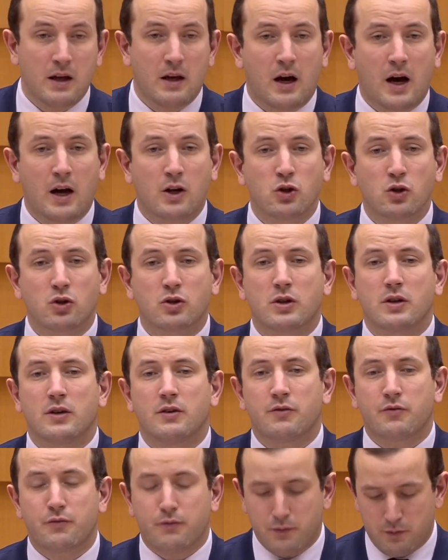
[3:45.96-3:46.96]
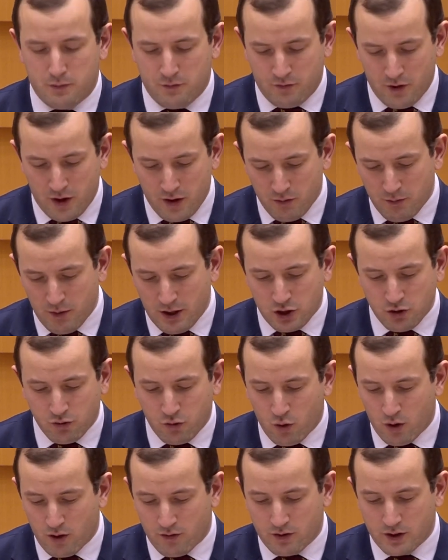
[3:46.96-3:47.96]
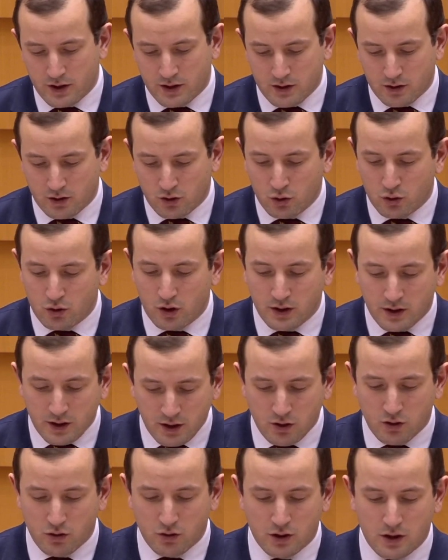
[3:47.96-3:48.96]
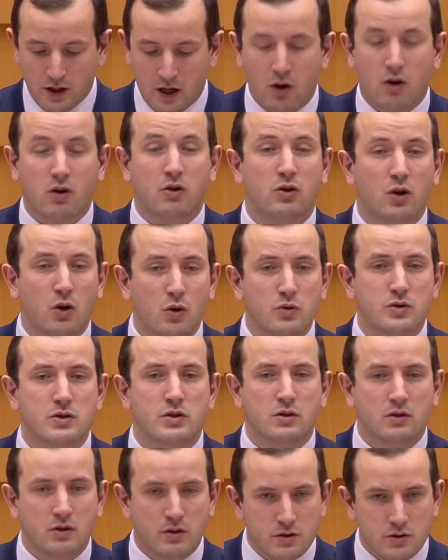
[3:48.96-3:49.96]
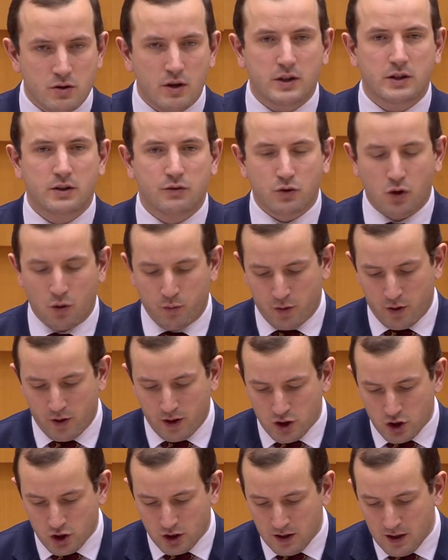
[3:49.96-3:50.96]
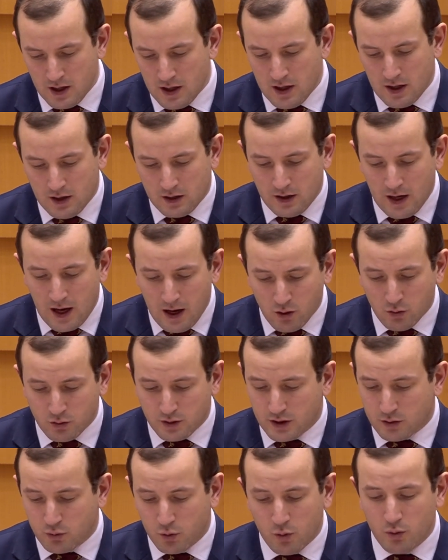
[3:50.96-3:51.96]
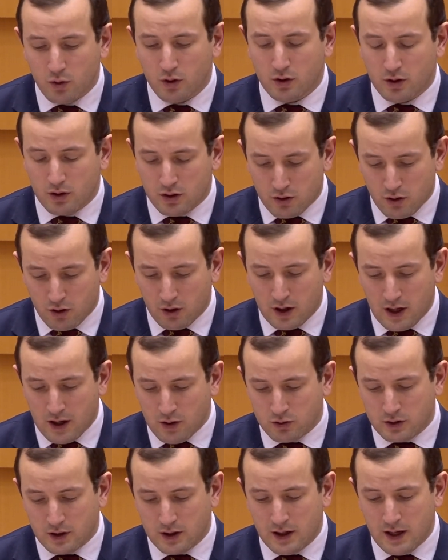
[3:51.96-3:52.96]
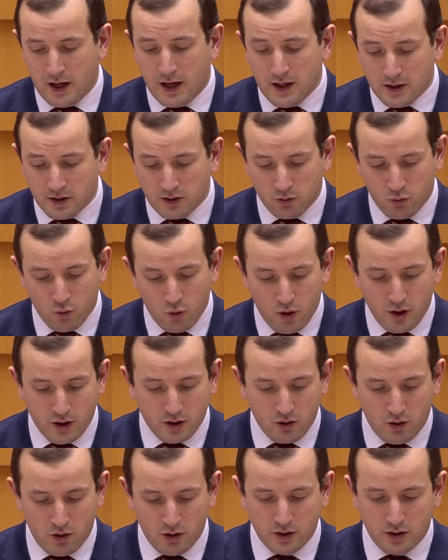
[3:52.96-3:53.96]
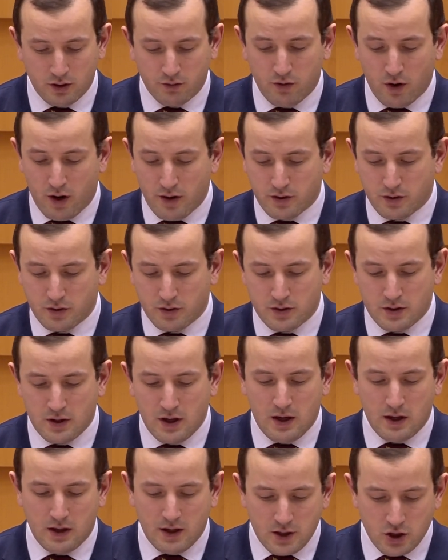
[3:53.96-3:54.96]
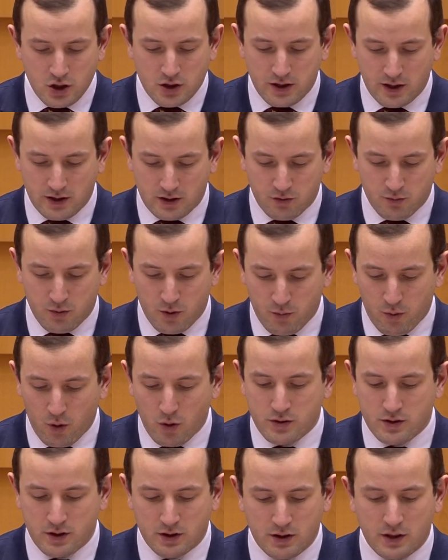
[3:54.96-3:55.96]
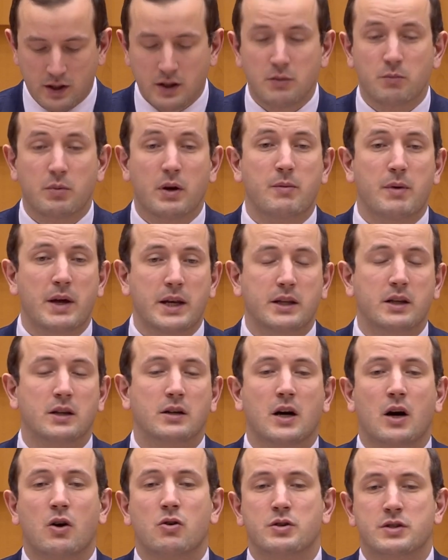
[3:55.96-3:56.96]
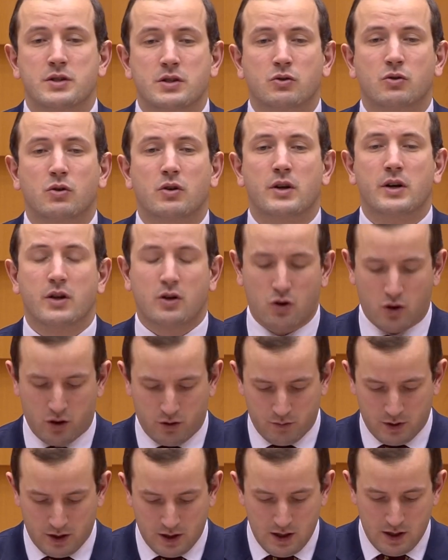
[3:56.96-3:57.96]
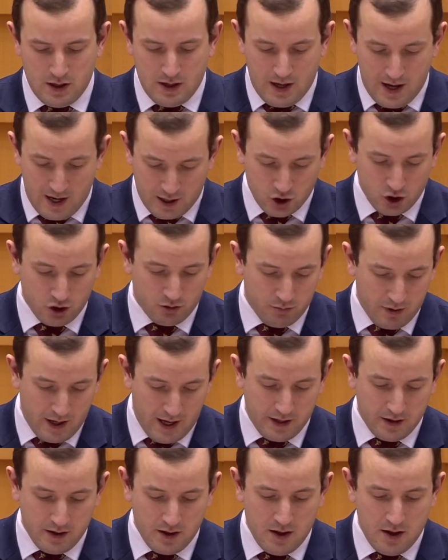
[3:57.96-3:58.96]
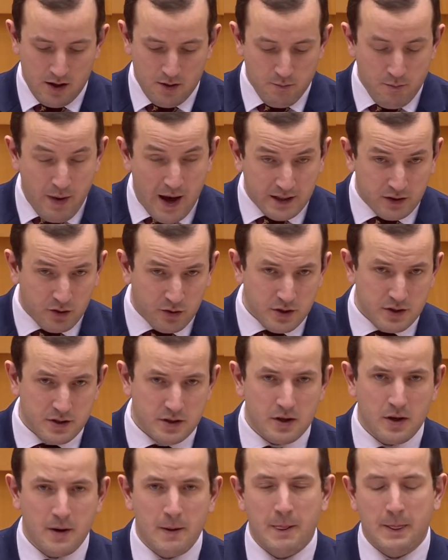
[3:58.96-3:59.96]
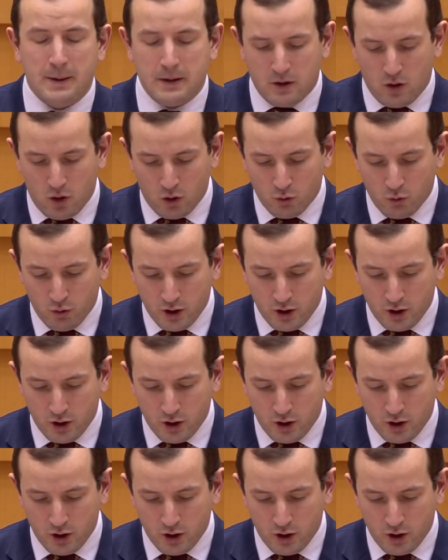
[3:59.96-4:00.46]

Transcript: I look very much forward to continuing our close, constructive cooperation now that we will roll out and work on the various legislative proposals in implementing our circular economy action plan. Batteries, on